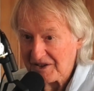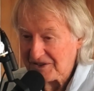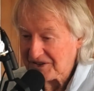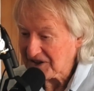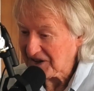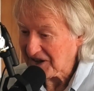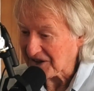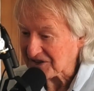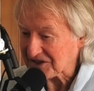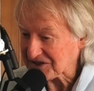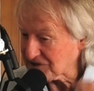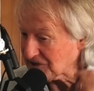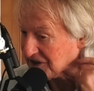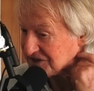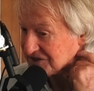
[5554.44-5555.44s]
to Yiannis
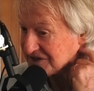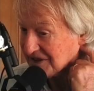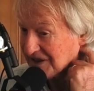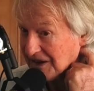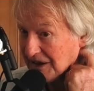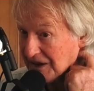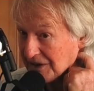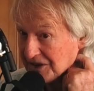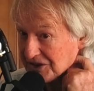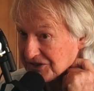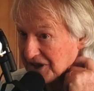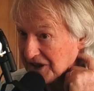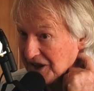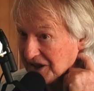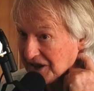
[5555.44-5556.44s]
Kouros, oh,
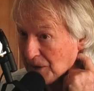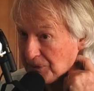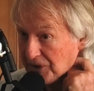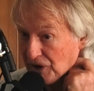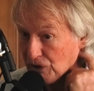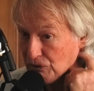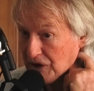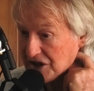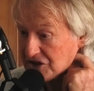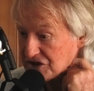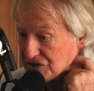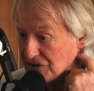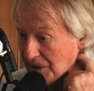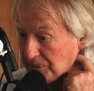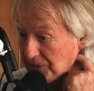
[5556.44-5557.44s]
there's a hill up there. I'll
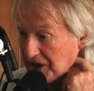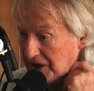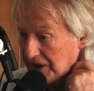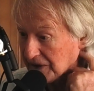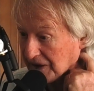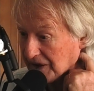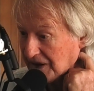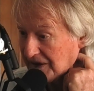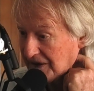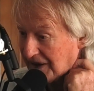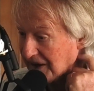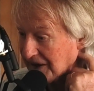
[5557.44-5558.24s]
race you up the hill.